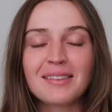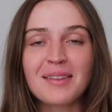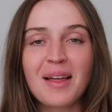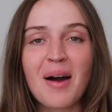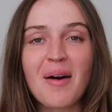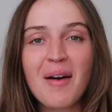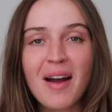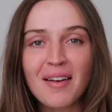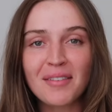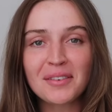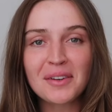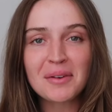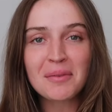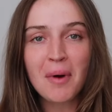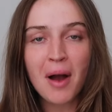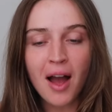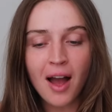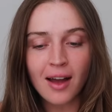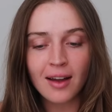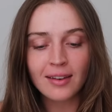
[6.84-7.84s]
Hello
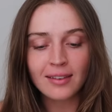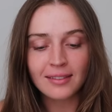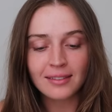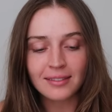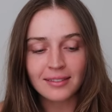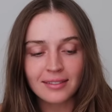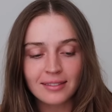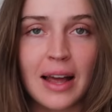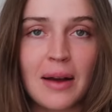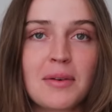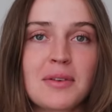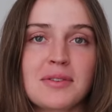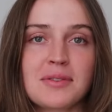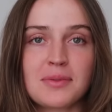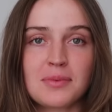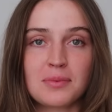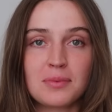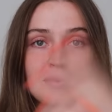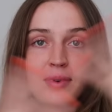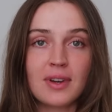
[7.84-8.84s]
everyone. That
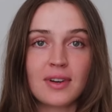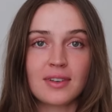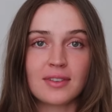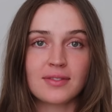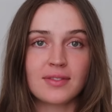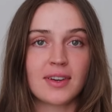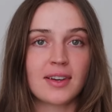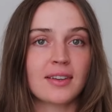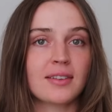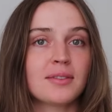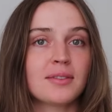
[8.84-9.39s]
was weird.